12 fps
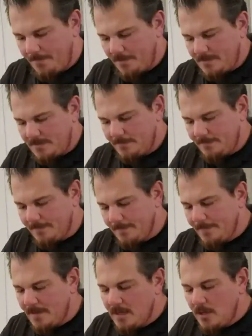is.
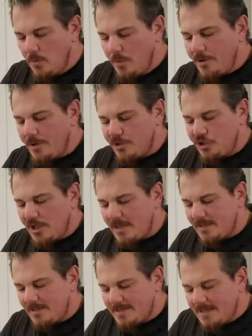We're gonna check
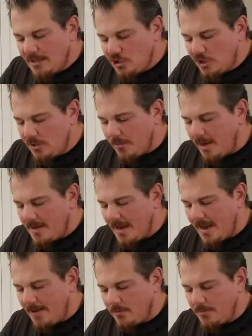the CG right
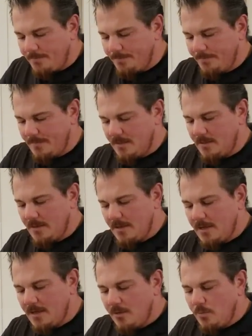now,
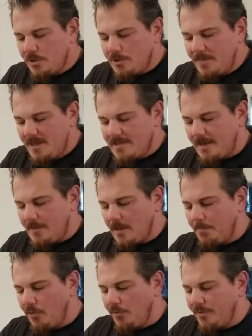which means I'm gonna
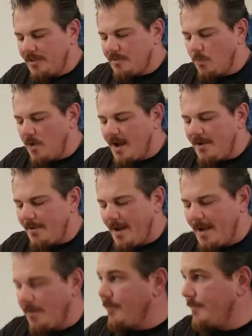pull this wire
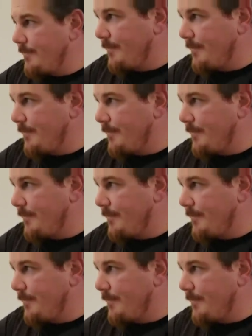out,